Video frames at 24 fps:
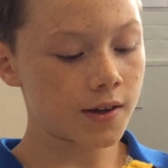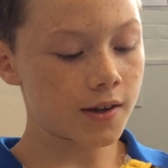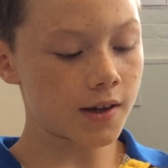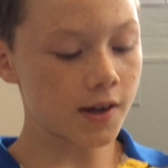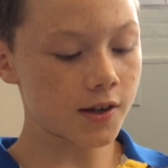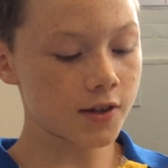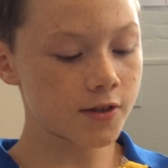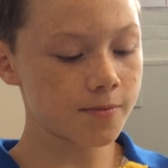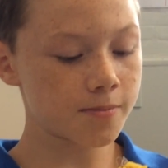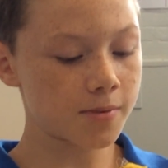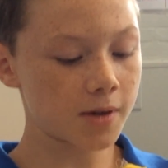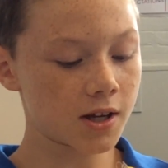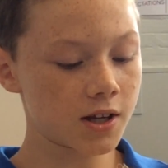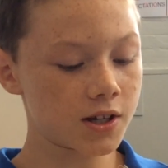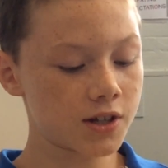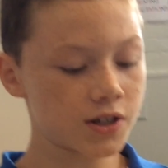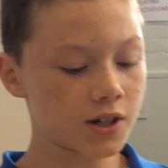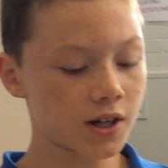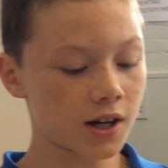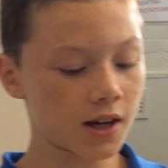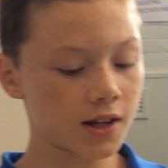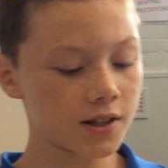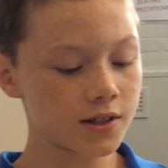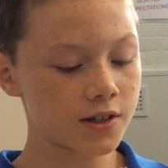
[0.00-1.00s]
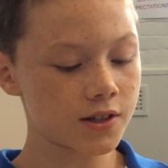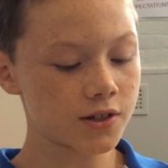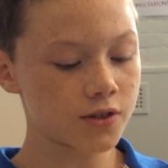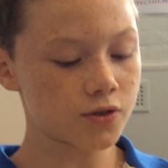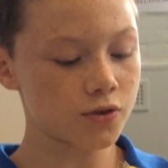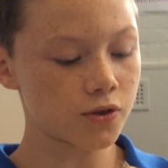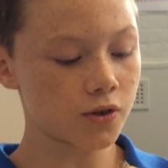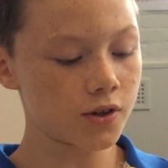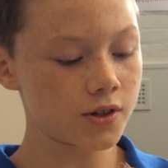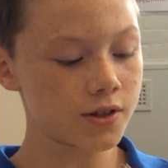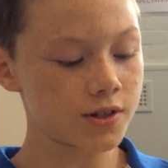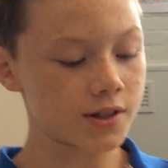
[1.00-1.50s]
Yes, Pig shares his
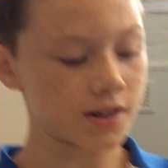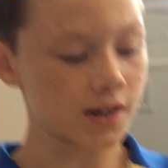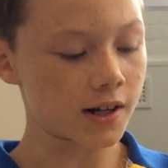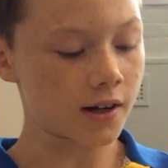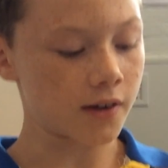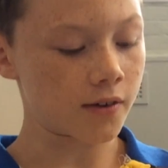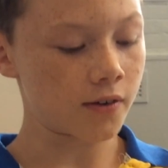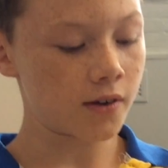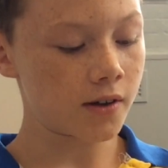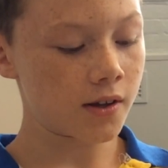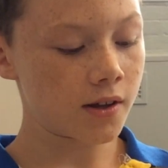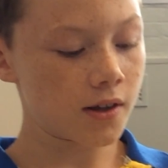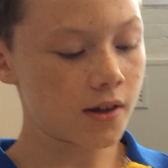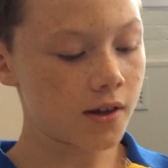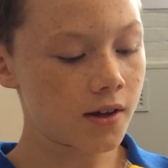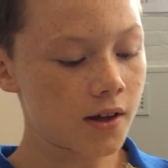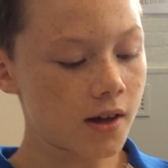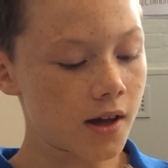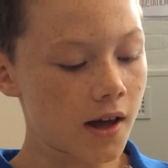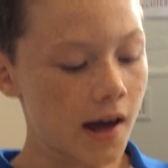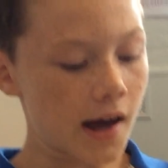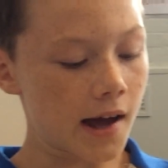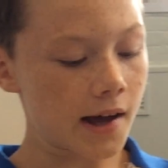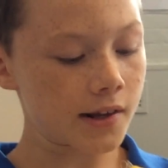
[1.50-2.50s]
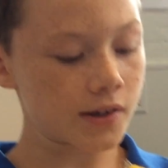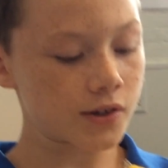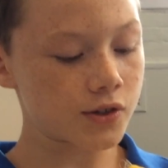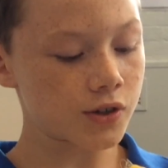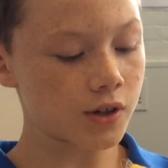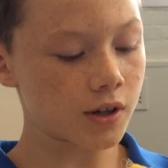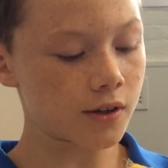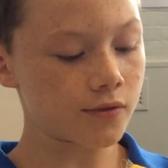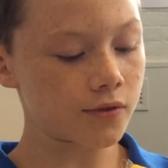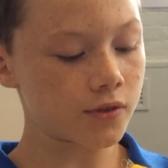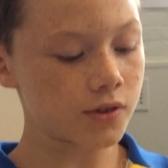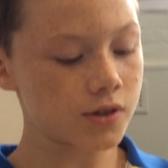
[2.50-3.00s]
toys now, and
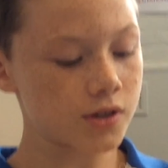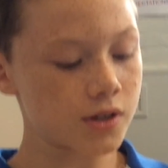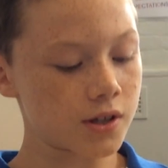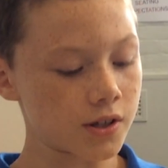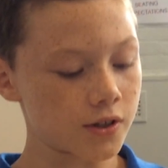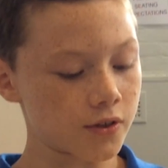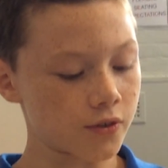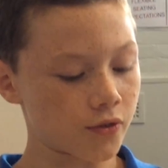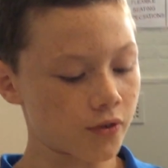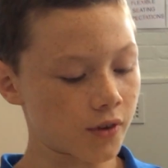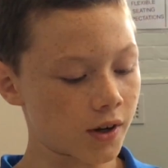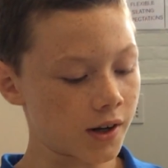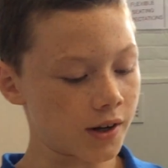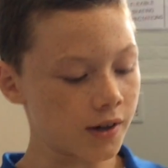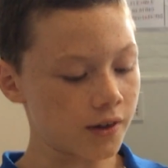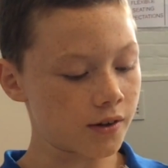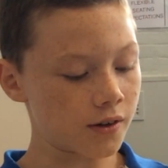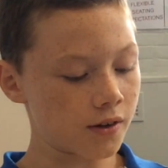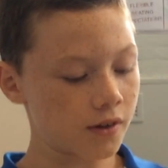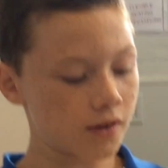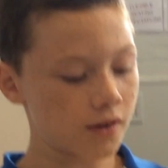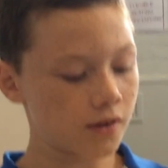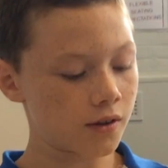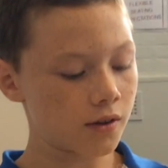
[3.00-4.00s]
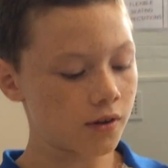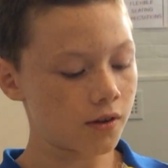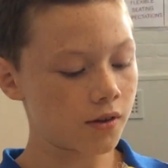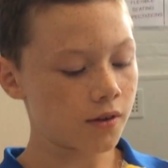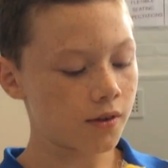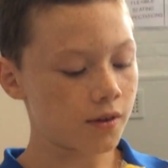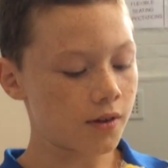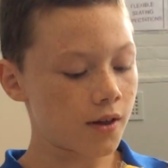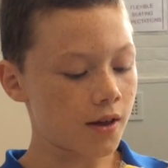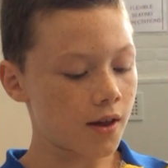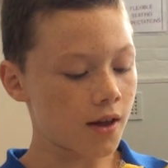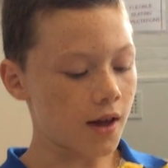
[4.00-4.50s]
Trevor's his friend,
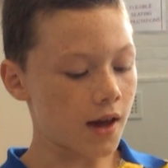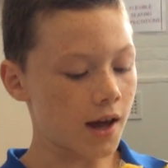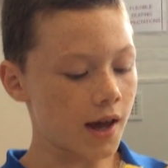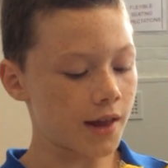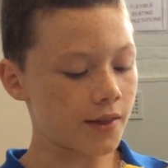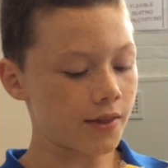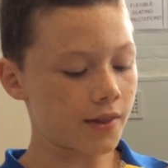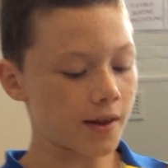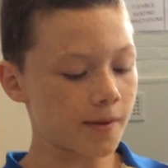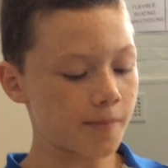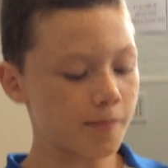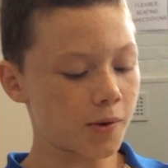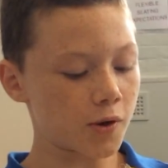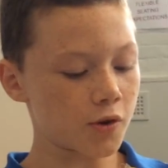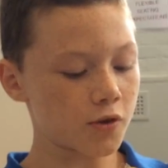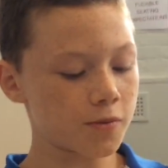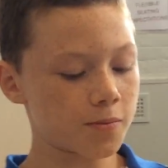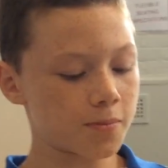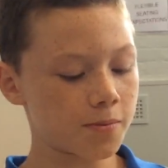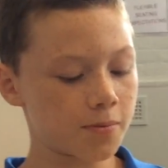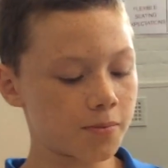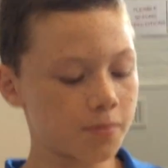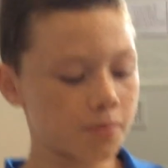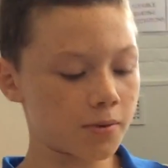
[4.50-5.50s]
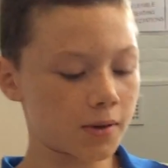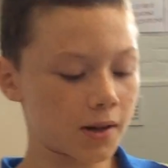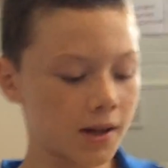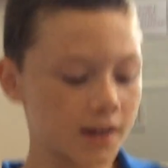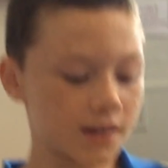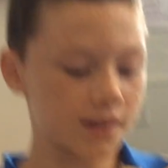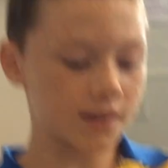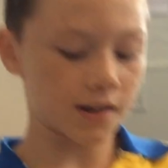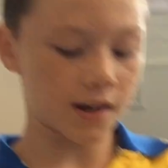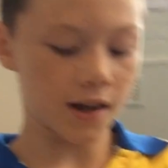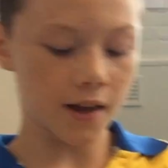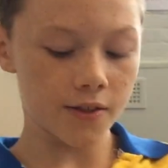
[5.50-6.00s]
and they both play
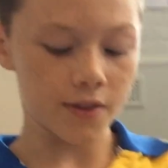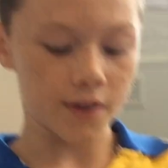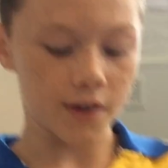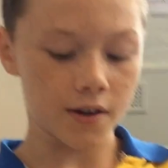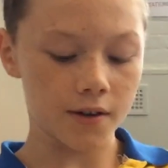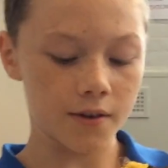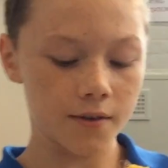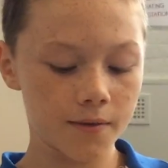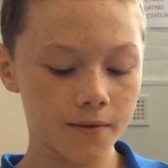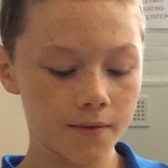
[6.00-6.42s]
together.